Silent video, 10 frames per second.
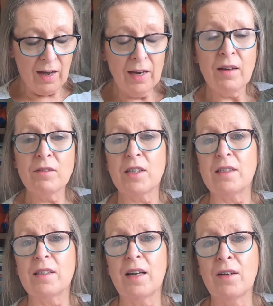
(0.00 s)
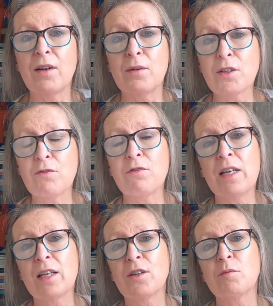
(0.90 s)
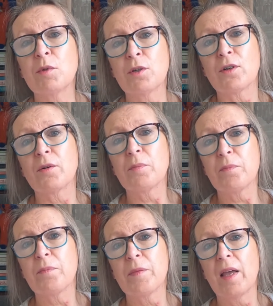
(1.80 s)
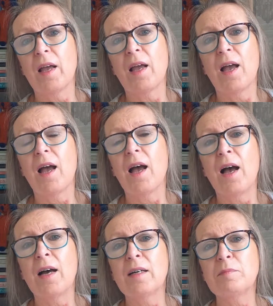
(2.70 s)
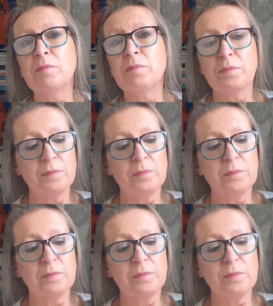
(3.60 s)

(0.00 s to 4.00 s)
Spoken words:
I loved it. It was a really good book. I'm